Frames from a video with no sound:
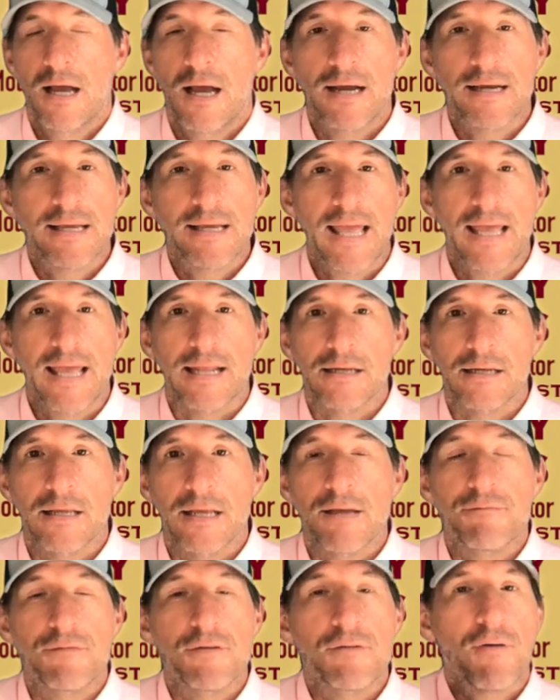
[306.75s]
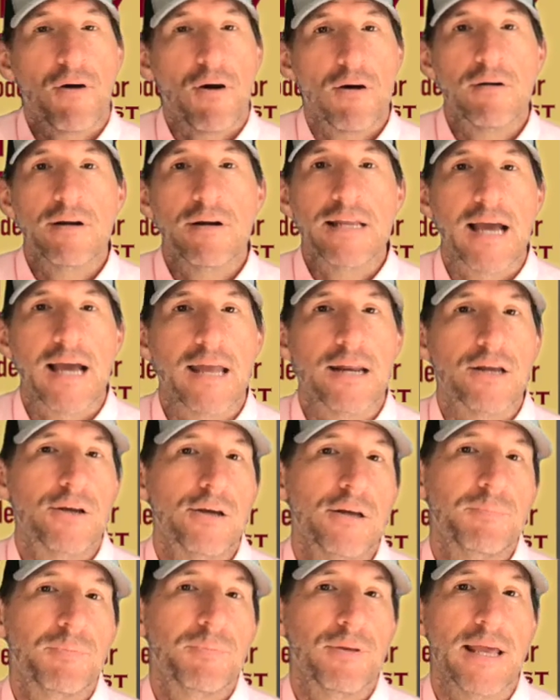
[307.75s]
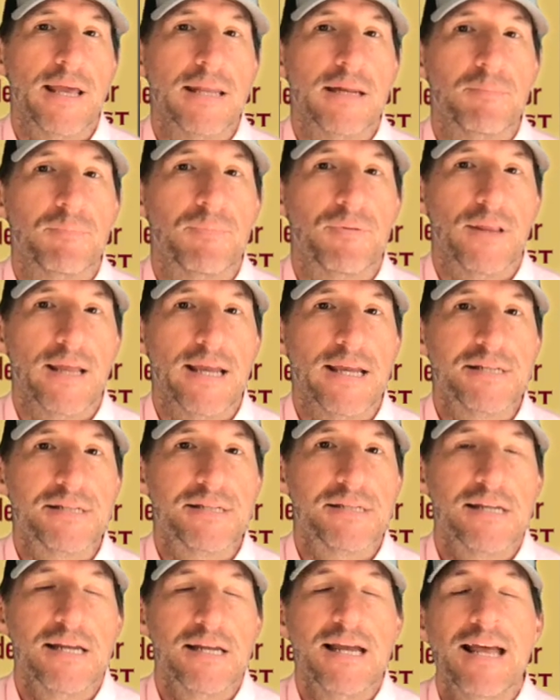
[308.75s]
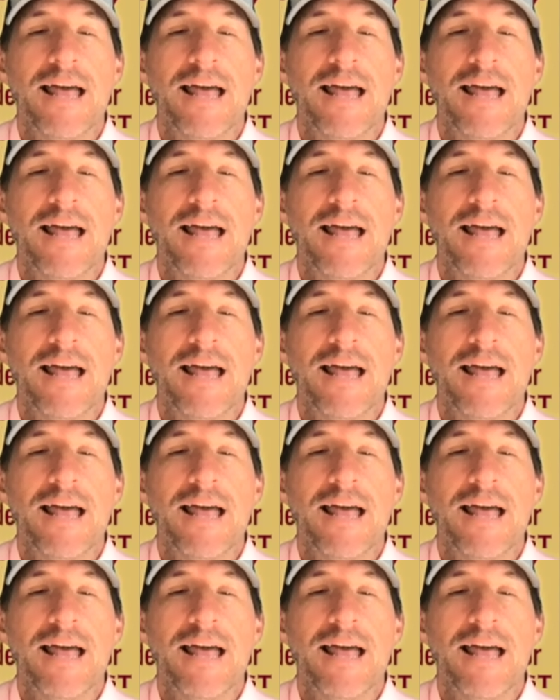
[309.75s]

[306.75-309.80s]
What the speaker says: Again, if you've already got a good plan in place